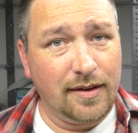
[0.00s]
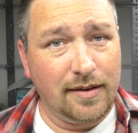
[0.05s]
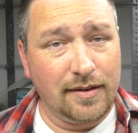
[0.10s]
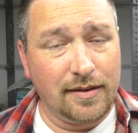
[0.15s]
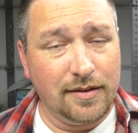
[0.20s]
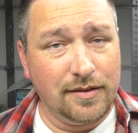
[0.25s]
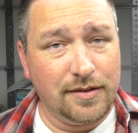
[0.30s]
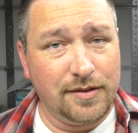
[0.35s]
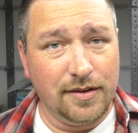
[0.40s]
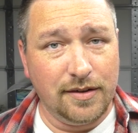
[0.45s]
I
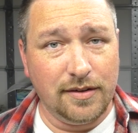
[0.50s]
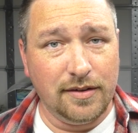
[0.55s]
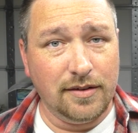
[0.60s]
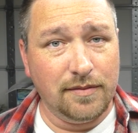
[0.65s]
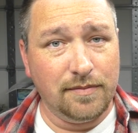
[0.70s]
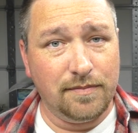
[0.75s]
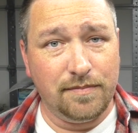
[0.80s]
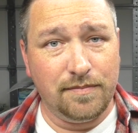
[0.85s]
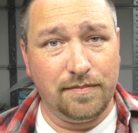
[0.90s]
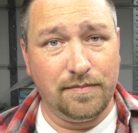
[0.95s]
could
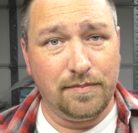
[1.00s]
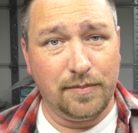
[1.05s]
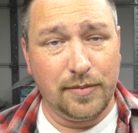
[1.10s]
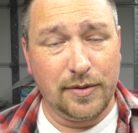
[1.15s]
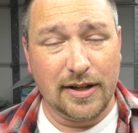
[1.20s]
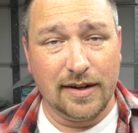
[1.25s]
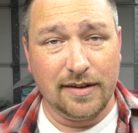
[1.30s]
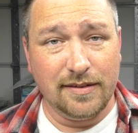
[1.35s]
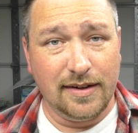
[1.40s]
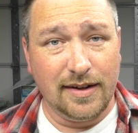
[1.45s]
still
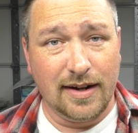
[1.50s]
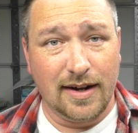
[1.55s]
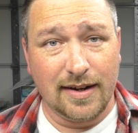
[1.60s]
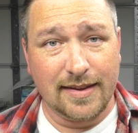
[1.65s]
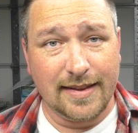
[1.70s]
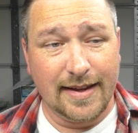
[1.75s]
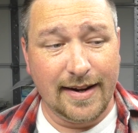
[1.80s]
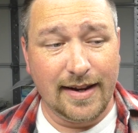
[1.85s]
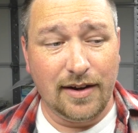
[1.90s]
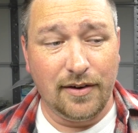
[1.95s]
potentially knock
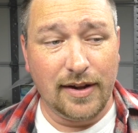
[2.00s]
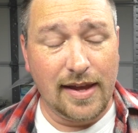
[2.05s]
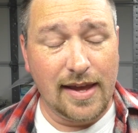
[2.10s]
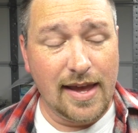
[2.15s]
that out,